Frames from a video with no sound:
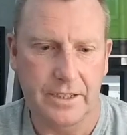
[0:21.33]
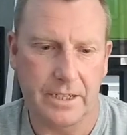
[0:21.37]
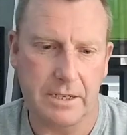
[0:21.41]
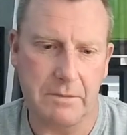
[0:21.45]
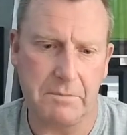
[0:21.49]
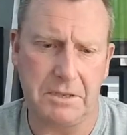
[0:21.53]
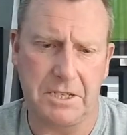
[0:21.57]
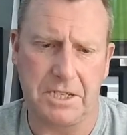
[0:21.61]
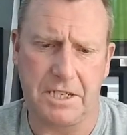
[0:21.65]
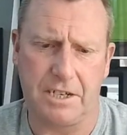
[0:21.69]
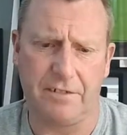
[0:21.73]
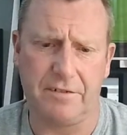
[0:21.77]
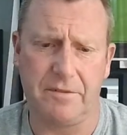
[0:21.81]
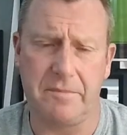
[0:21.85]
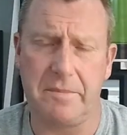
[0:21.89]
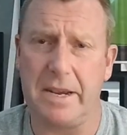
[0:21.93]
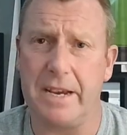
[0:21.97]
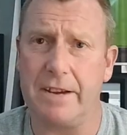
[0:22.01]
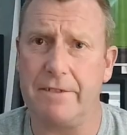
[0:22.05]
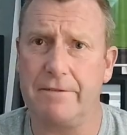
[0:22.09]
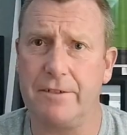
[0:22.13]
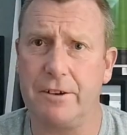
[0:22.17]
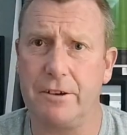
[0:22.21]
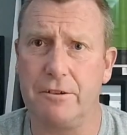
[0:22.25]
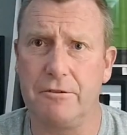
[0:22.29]
Get myself a
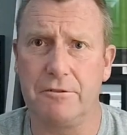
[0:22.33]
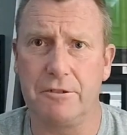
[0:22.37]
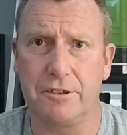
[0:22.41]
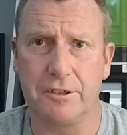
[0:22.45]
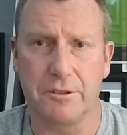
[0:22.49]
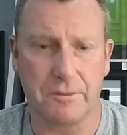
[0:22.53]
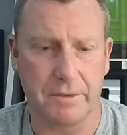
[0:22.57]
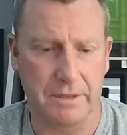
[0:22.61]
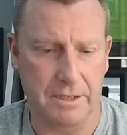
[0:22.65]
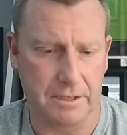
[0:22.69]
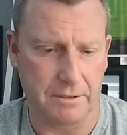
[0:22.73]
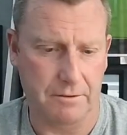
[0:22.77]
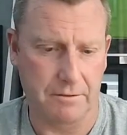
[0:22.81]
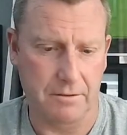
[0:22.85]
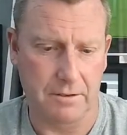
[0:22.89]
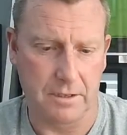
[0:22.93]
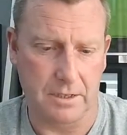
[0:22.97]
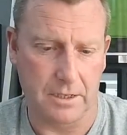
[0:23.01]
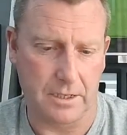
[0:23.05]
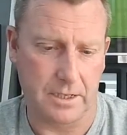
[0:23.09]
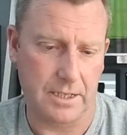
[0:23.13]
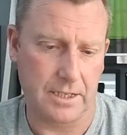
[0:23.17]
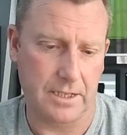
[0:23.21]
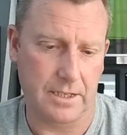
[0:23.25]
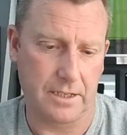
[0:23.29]
bit of food as well,
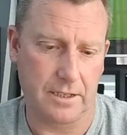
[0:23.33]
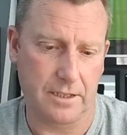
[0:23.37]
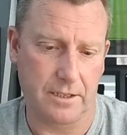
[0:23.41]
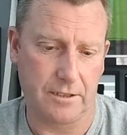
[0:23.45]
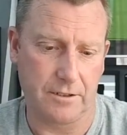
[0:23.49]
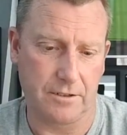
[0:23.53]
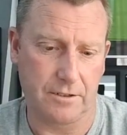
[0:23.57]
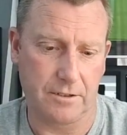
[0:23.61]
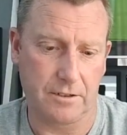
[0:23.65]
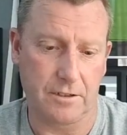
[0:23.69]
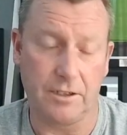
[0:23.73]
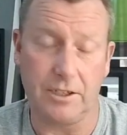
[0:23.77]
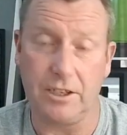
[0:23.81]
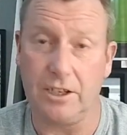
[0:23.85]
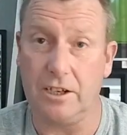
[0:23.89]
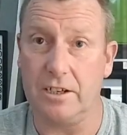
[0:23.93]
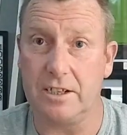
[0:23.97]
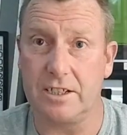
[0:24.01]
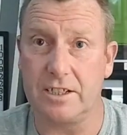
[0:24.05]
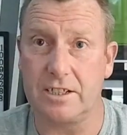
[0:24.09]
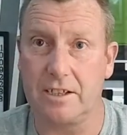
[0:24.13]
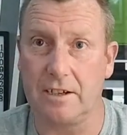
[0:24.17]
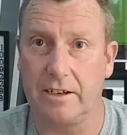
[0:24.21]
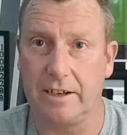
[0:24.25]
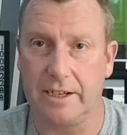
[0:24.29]
because I've got an
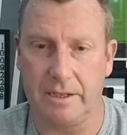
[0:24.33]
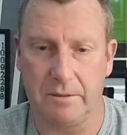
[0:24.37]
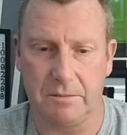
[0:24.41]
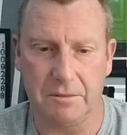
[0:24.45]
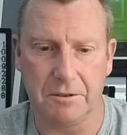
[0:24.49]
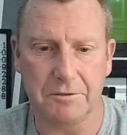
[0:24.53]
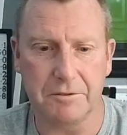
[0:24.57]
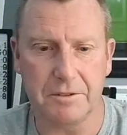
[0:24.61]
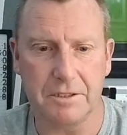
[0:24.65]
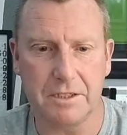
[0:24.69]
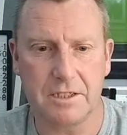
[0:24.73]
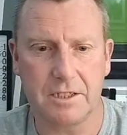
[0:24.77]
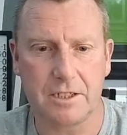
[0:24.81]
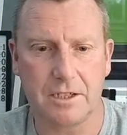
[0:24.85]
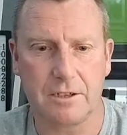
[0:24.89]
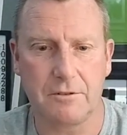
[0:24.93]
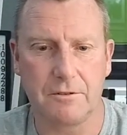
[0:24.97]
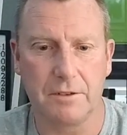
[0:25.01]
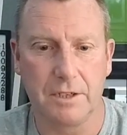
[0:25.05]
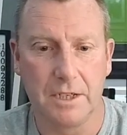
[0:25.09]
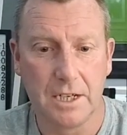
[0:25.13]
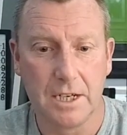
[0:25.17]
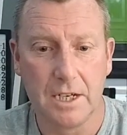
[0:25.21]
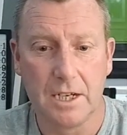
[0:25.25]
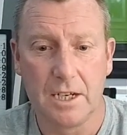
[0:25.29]
early start in the morning.
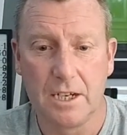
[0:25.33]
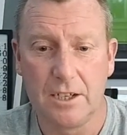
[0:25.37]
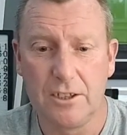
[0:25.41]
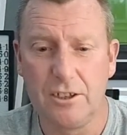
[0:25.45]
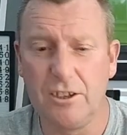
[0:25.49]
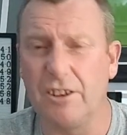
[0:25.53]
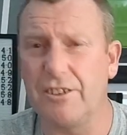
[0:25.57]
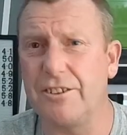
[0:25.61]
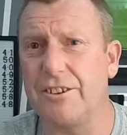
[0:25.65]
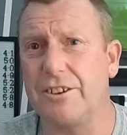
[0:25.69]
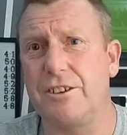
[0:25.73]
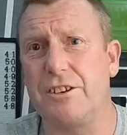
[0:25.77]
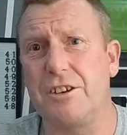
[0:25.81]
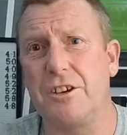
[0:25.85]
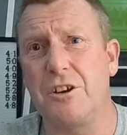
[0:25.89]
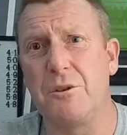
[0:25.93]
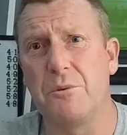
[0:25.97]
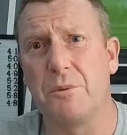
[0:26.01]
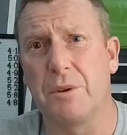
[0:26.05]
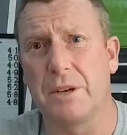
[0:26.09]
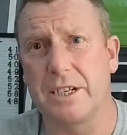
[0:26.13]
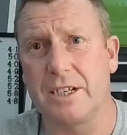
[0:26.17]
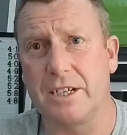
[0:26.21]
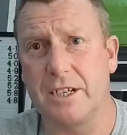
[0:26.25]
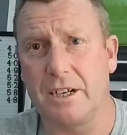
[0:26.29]
So not that
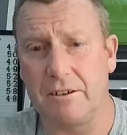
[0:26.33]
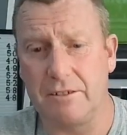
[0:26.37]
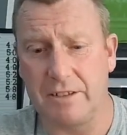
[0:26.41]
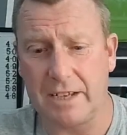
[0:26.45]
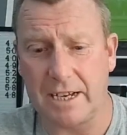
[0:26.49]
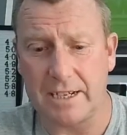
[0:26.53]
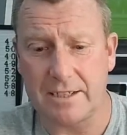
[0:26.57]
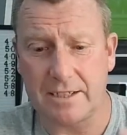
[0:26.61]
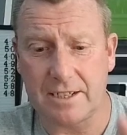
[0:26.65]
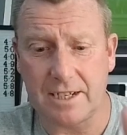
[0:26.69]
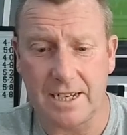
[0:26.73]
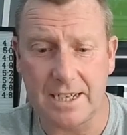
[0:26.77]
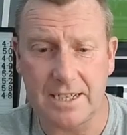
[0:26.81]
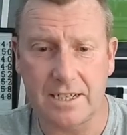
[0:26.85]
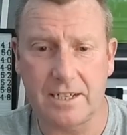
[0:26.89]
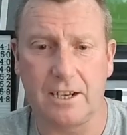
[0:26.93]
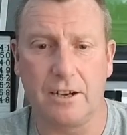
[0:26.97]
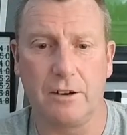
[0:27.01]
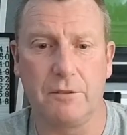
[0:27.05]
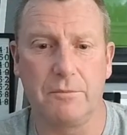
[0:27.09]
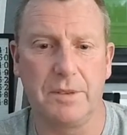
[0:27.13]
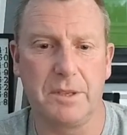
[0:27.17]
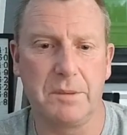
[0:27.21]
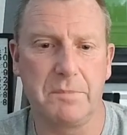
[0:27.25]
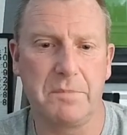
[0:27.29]
you want to know that, so let's
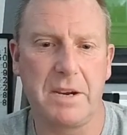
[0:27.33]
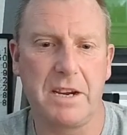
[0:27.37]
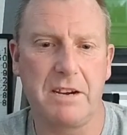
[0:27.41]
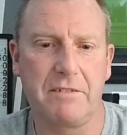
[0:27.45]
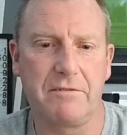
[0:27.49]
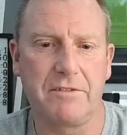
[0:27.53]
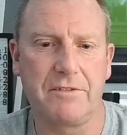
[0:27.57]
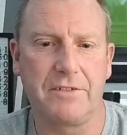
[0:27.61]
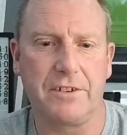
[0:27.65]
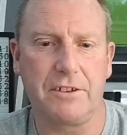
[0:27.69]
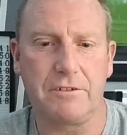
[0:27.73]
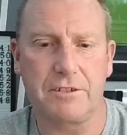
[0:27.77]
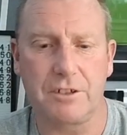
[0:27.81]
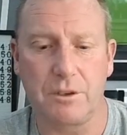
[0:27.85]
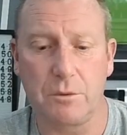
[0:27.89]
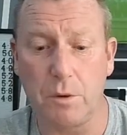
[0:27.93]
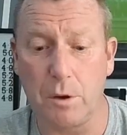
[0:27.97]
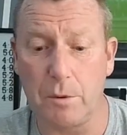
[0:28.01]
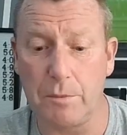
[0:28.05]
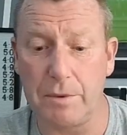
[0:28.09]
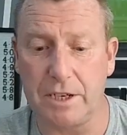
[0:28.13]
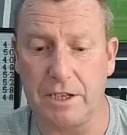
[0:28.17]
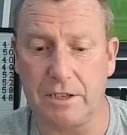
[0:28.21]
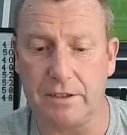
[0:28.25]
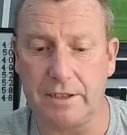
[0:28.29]
get on with the beer review. So
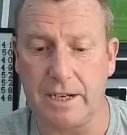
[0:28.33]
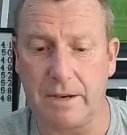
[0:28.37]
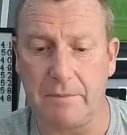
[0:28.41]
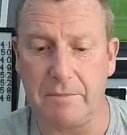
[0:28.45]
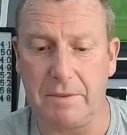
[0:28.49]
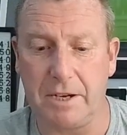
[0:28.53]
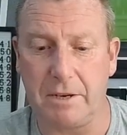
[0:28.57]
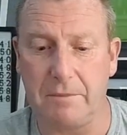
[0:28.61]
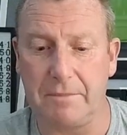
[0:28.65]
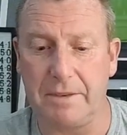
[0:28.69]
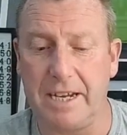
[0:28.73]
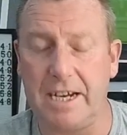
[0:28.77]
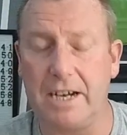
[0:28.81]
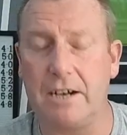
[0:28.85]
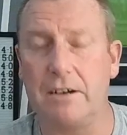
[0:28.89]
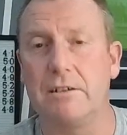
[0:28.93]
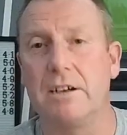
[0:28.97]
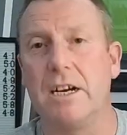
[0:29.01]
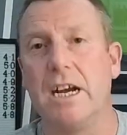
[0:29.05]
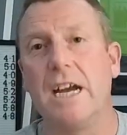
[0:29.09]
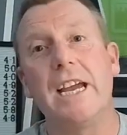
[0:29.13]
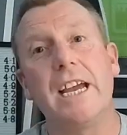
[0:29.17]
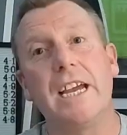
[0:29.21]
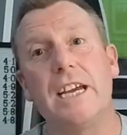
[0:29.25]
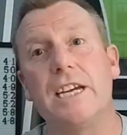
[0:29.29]
what we got coming up
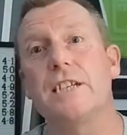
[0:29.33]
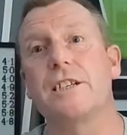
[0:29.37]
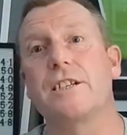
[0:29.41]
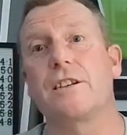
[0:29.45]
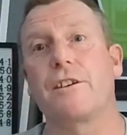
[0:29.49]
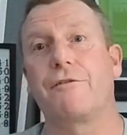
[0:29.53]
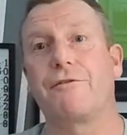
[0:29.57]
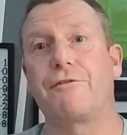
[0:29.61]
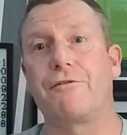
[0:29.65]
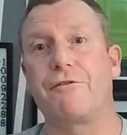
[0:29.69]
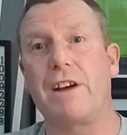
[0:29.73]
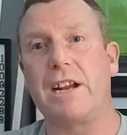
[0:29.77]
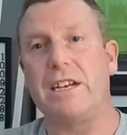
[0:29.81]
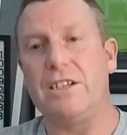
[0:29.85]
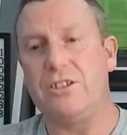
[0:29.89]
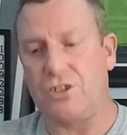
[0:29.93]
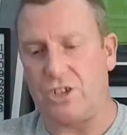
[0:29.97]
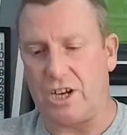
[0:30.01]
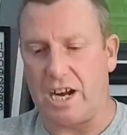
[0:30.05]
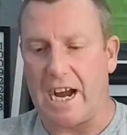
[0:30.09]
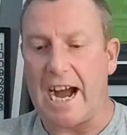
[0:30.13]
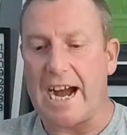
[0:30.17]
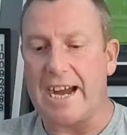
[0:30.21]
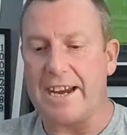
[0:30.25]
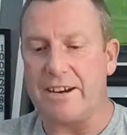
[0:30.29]
now is a
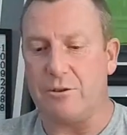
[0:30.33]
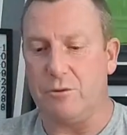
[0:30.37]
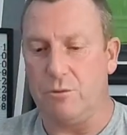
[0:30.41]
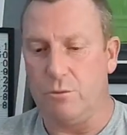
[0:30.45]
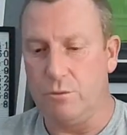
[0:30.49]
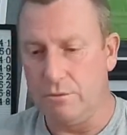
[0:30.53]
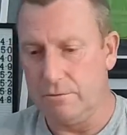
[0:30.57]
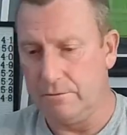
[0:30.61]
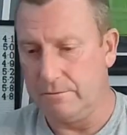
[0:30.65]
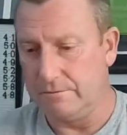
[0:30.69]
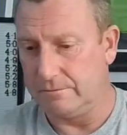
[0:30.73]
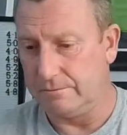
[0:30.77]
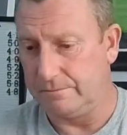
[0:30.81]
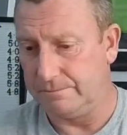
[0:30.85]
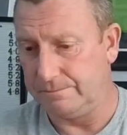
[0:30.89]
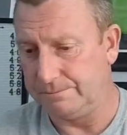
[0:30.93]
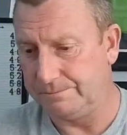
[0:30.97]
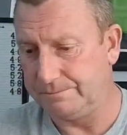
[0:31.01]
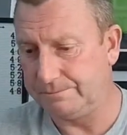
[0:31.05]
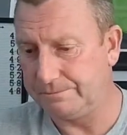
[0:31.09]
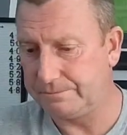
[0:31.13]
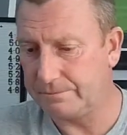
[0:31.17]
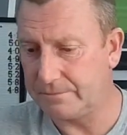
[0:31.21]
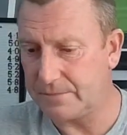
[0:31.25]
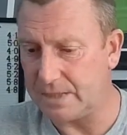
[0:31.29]
French ale.
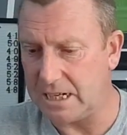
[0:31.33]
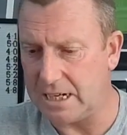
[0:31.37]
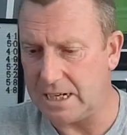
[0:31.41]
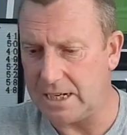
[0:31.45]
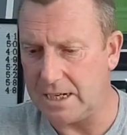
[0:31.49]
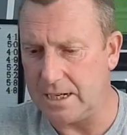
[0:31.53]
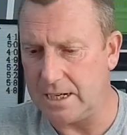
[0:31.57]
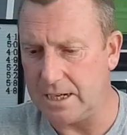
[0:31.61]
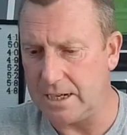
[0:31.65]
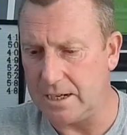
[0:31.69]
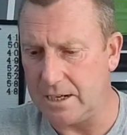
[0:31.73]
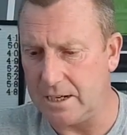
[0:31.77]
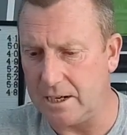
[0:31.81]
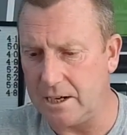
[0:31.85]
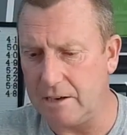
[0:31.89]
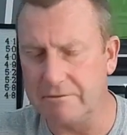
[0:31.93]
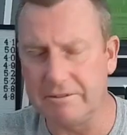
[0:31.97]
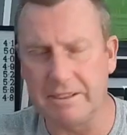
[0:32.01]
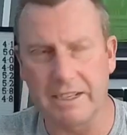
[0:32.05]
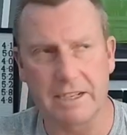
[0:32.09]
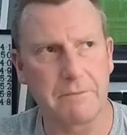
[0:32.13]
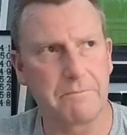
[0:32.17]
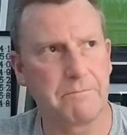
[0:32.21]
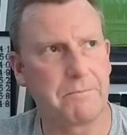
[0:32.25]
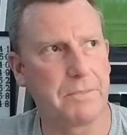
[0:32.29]
I'm
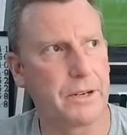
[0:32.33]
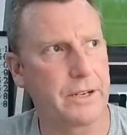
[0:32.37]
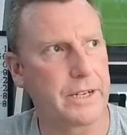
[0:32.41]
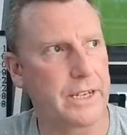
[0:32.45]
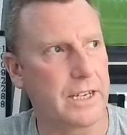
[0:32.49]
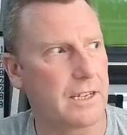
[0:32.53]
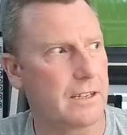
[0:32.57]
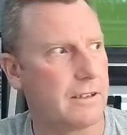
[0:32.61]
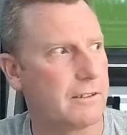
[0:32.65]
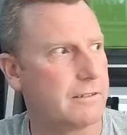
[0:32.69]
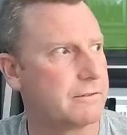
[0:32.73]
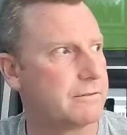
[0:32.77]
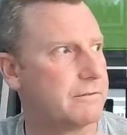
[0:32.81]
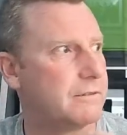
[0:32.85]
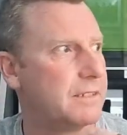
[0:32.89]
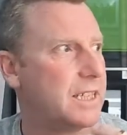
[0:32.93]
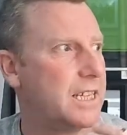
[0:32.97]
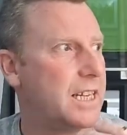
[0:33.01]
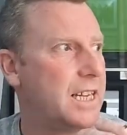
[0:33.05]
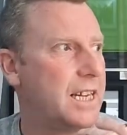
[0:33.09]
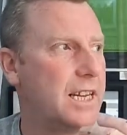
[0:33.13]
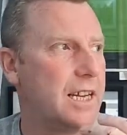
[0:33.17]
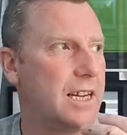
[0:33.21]
going to put it along,